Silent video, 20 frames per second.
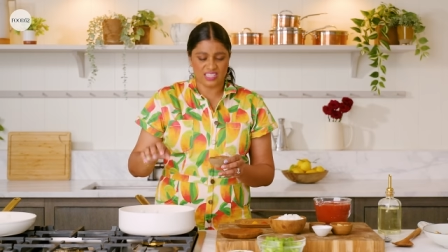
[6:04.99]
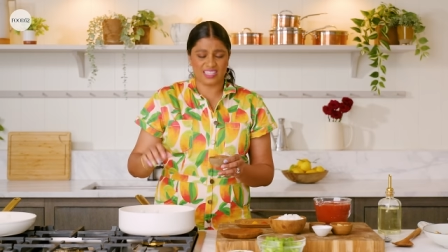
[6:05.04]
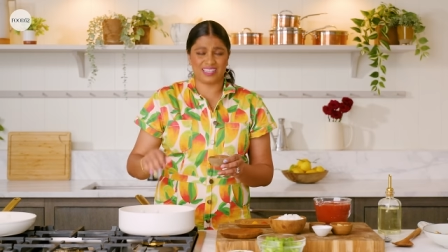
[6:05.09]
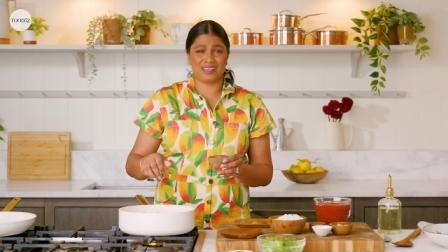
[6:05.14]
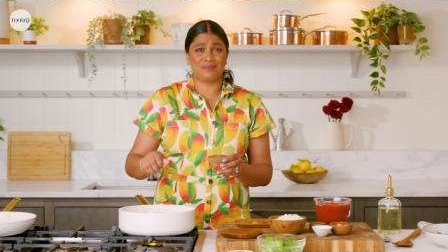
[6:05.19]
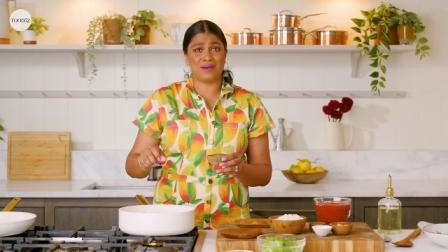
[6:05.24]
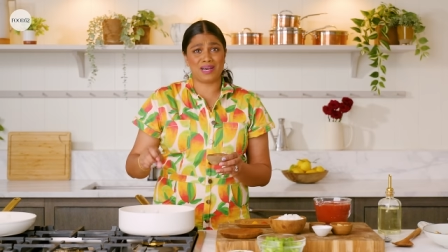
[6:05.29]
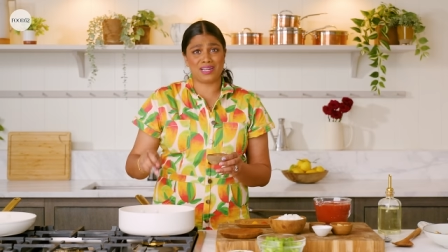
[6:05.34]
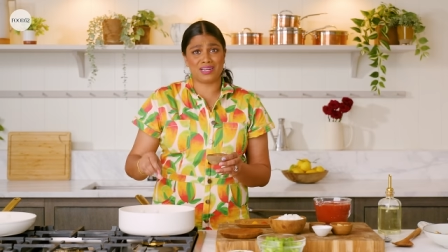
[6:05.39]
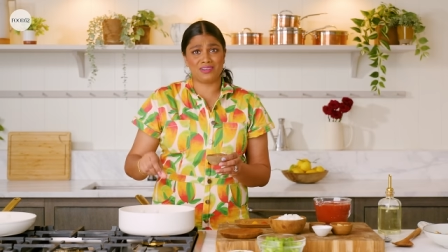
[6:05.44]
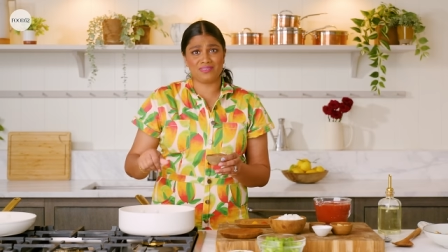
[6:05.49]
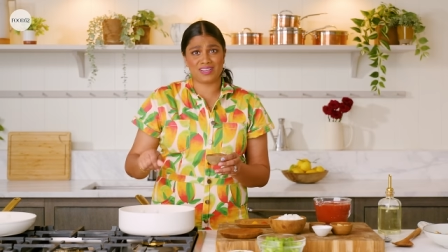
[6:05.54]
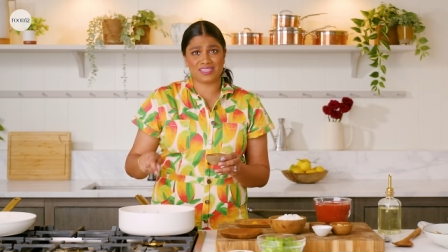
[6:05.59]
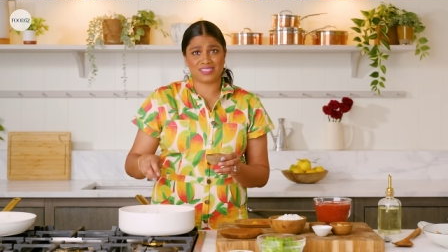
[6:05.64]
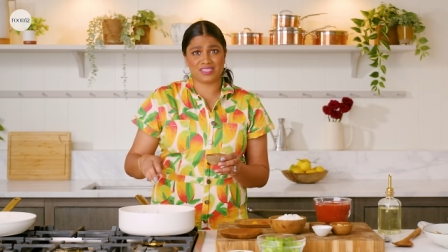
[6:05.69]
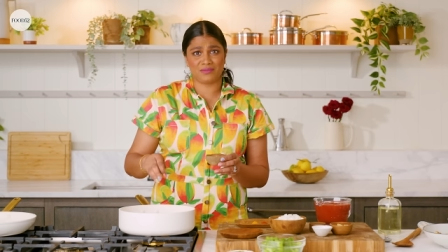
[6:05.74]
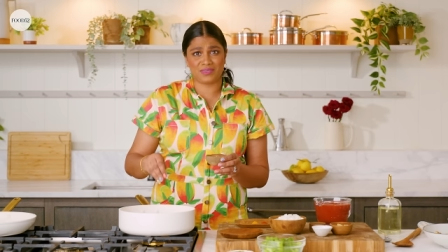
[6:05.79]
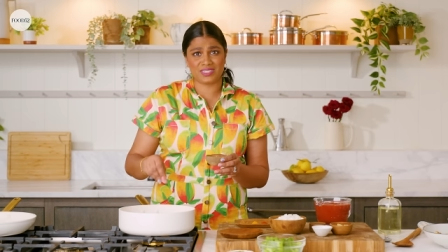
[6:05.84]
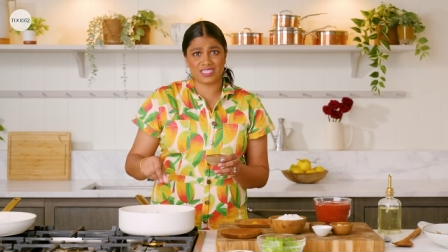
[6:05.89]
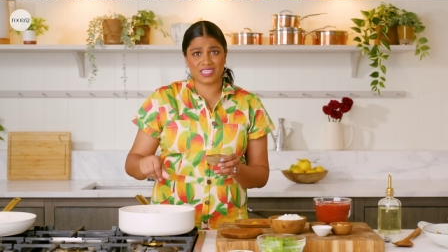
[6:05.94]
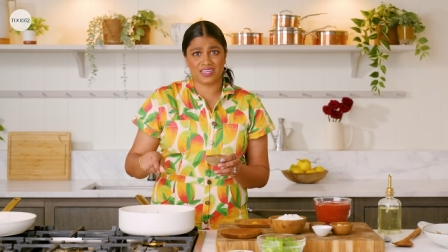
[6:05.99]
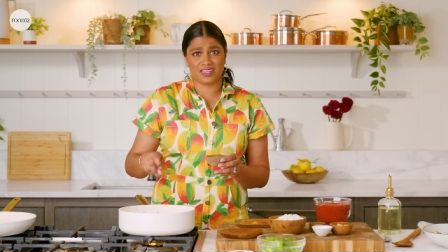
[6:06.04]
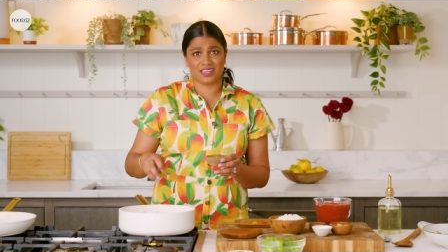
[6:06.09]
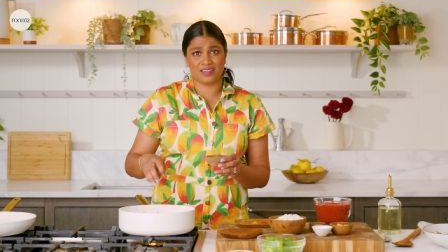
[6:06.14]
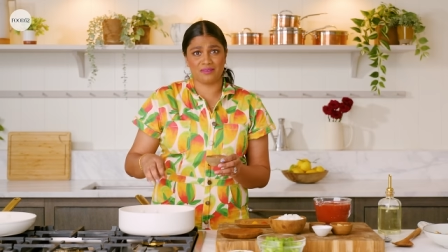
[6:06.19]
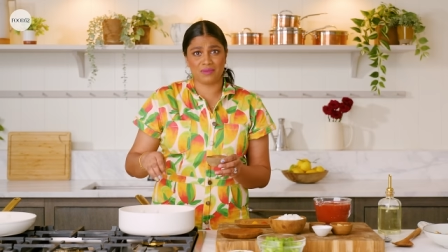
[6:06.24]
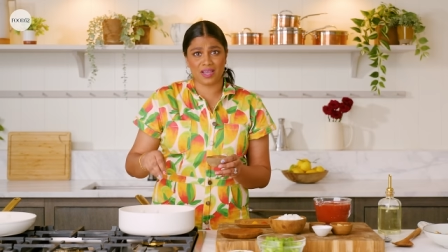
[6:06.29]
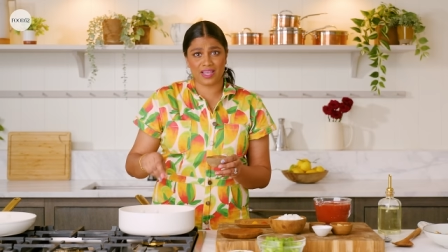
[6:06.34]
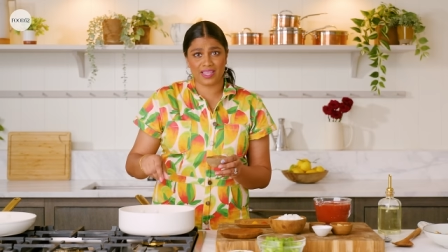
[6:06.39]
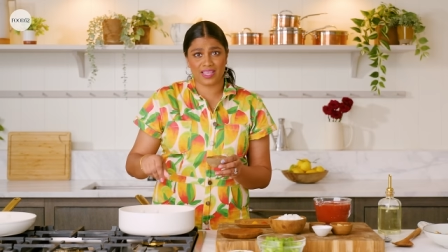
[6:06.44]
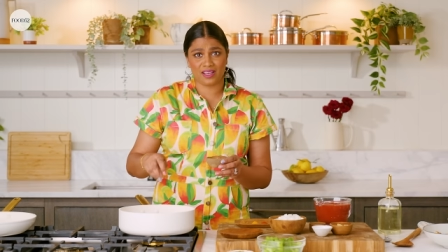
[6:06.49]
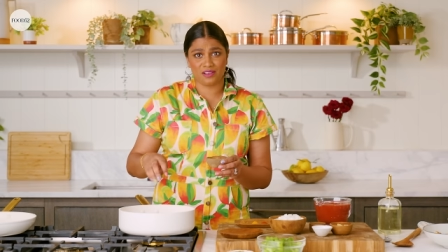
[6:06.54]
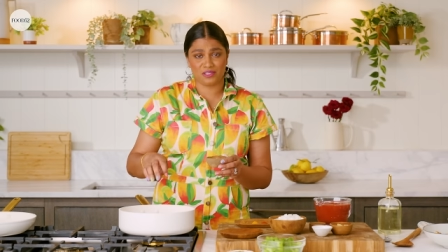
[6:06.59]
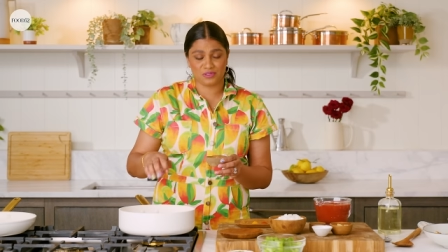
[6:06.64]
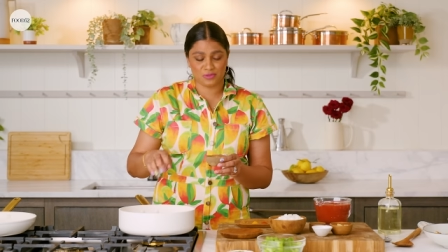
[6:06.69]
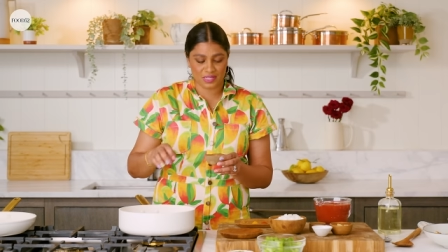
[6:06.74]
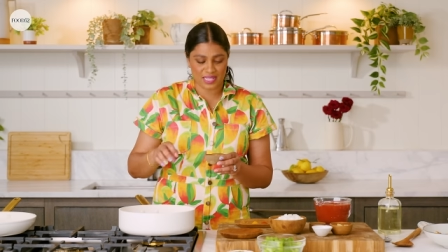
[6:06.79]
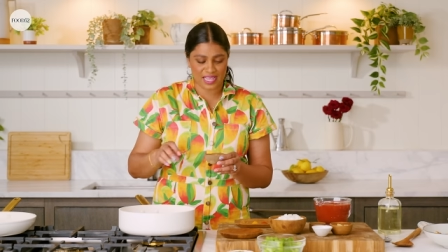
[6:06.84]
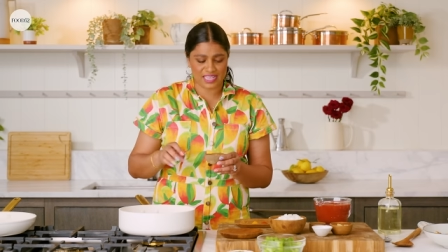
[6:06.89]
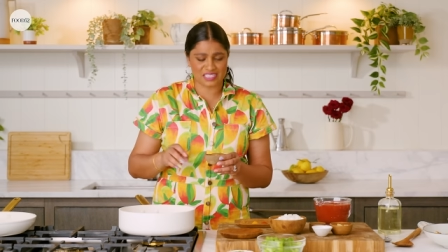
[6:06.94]
Like a bottle of asafoetida in my house
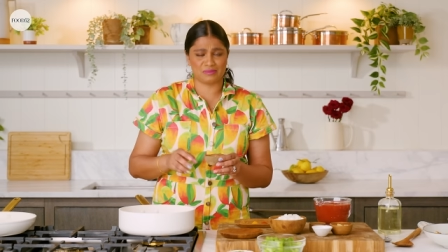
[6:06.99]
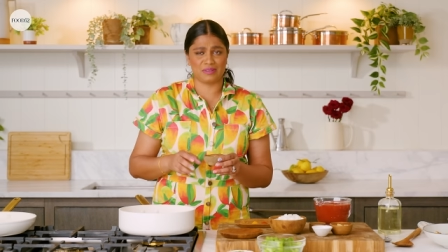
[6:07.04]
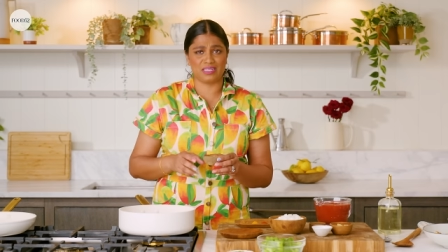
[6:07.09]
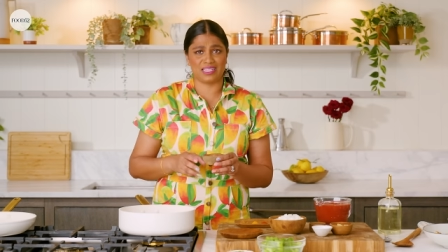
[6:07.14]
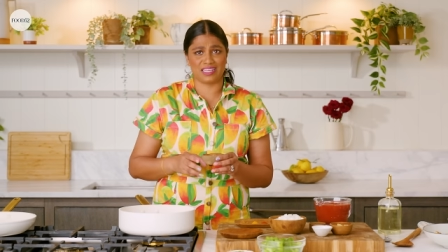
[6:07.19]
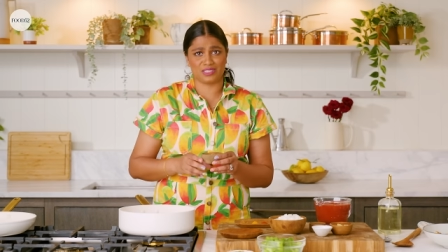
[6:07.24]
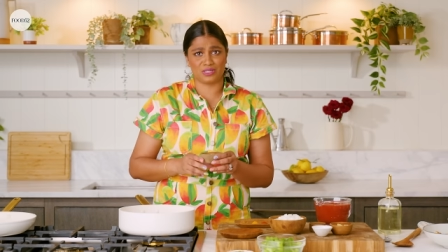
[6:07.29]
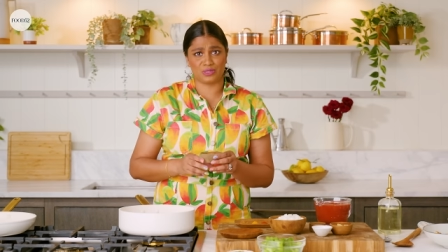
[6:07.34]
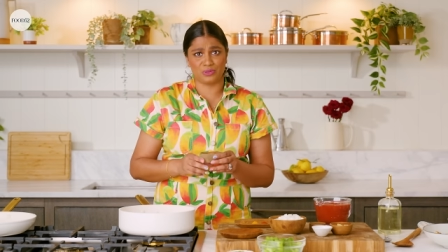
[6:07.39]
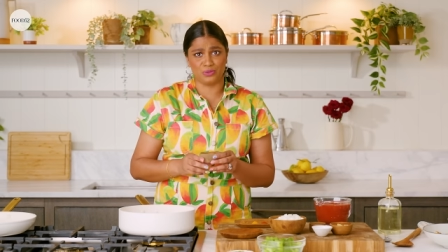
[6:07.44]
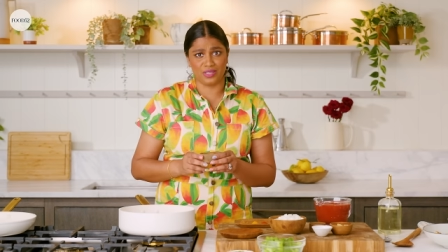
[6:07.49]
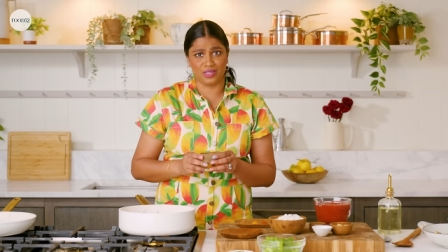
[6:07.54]
will last me like 2